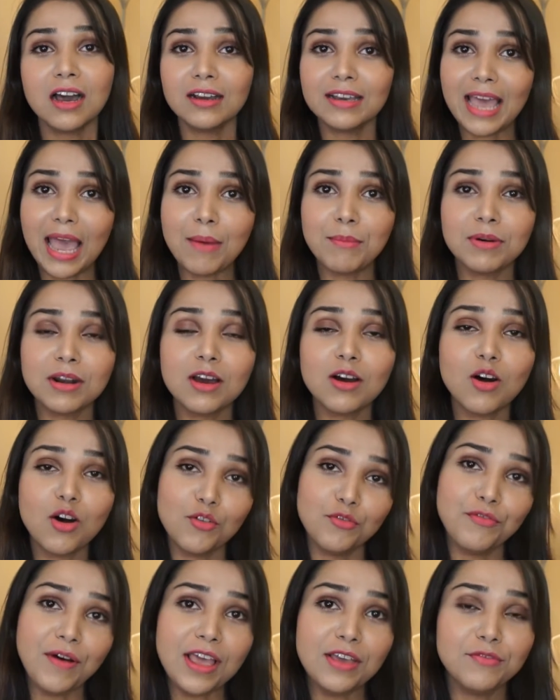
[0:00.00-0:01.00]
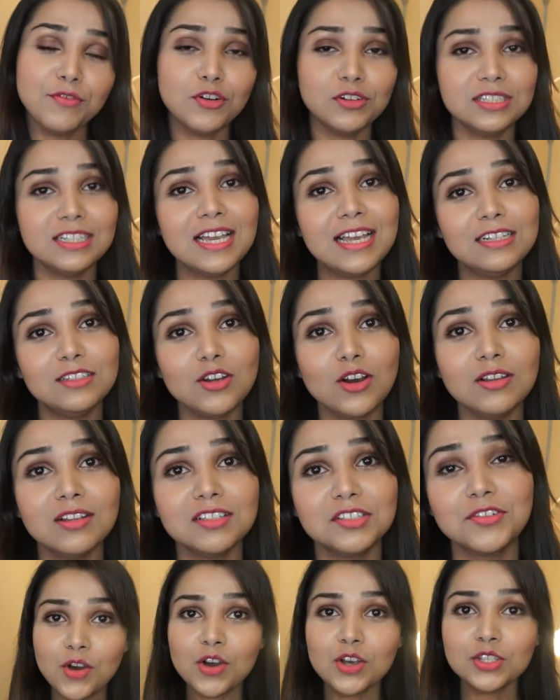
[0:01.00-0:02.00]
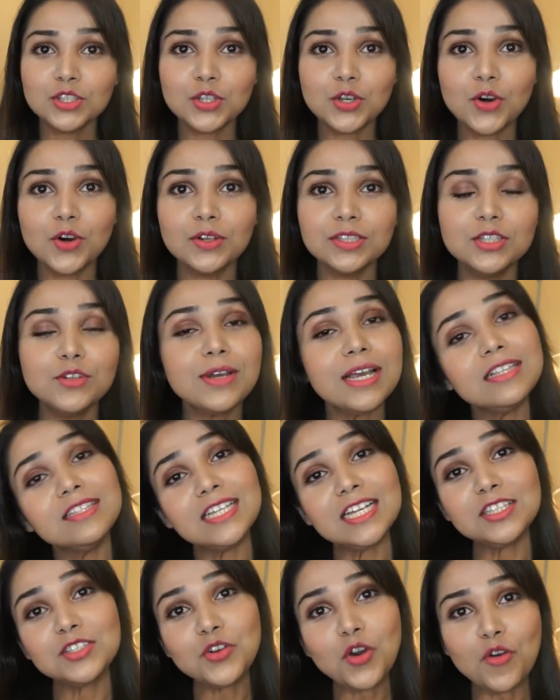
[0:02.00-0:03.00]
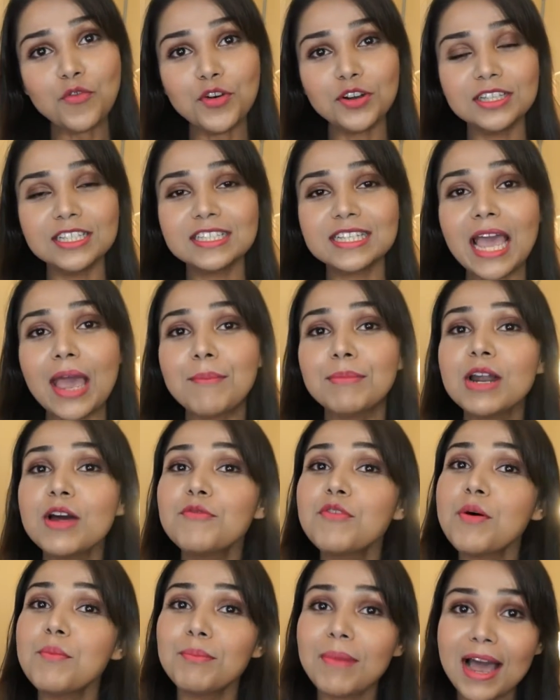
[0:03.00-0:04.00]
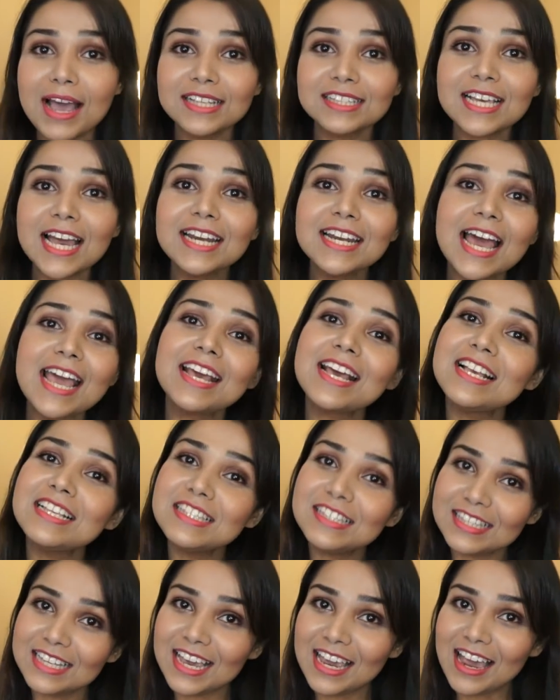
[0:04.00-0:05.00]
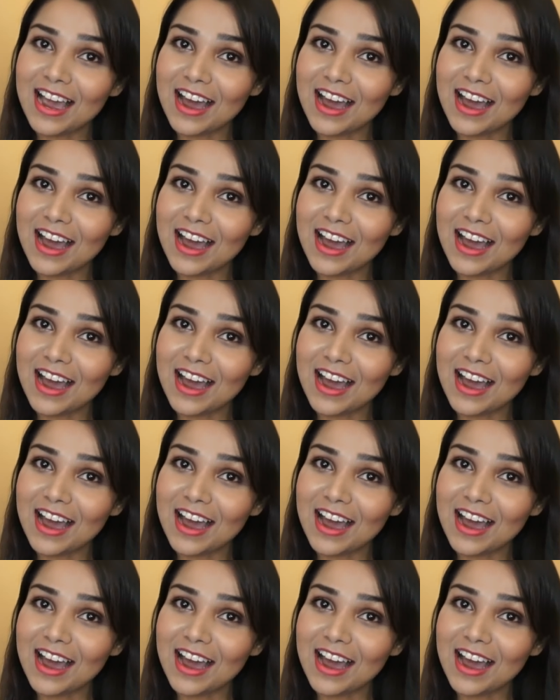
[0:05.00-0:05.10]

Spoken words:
camera of $548, right? So you can just go for this camera. From my side I can say